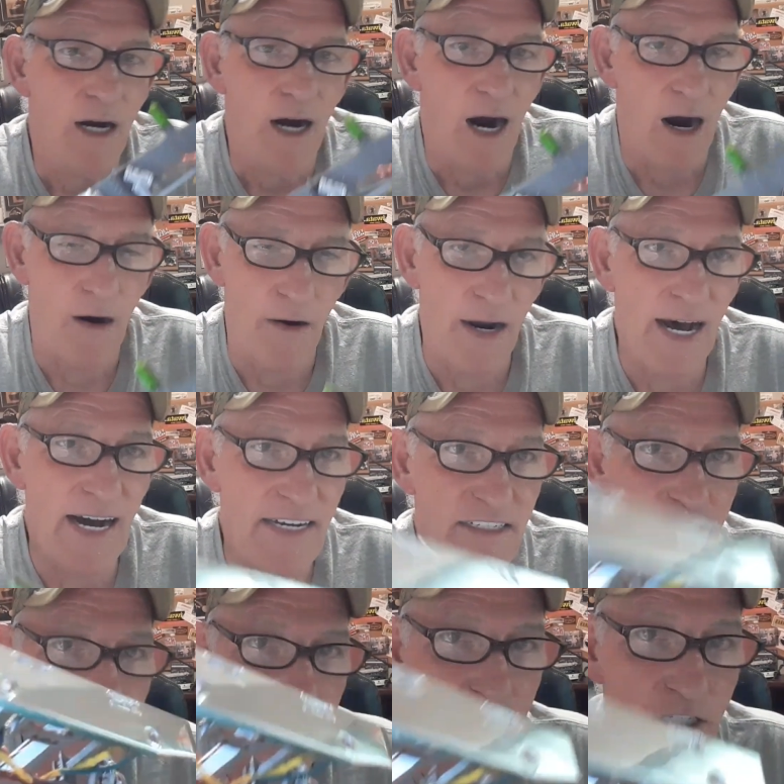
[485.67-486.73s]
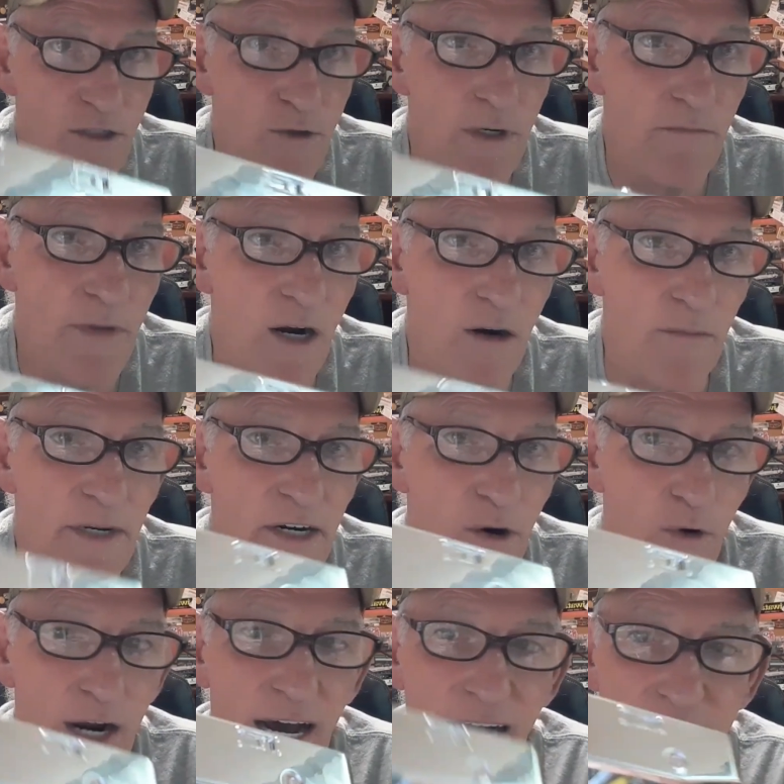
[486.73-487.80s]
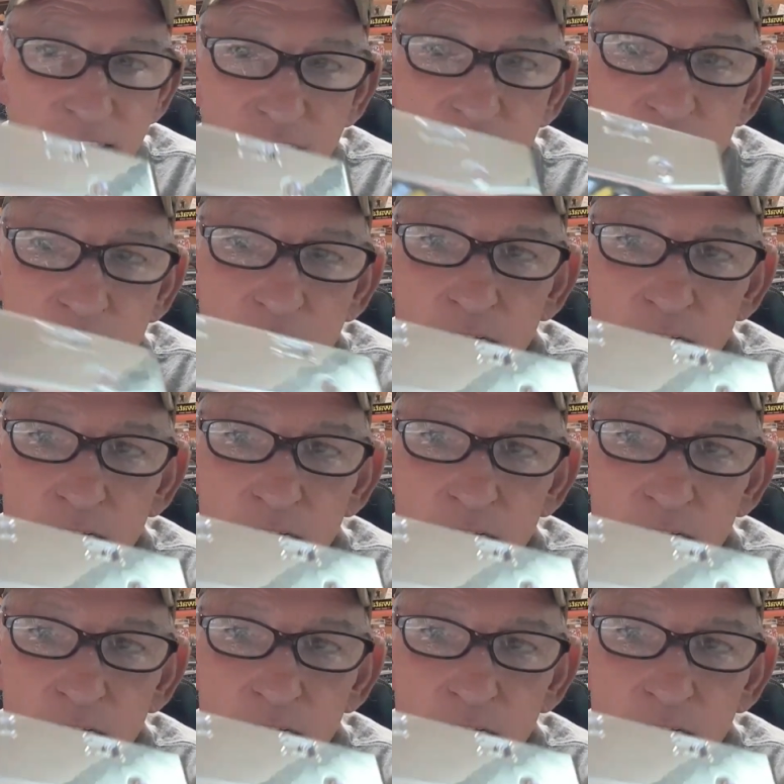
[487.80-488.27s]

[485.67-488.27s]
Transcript: lights is 3mm lights.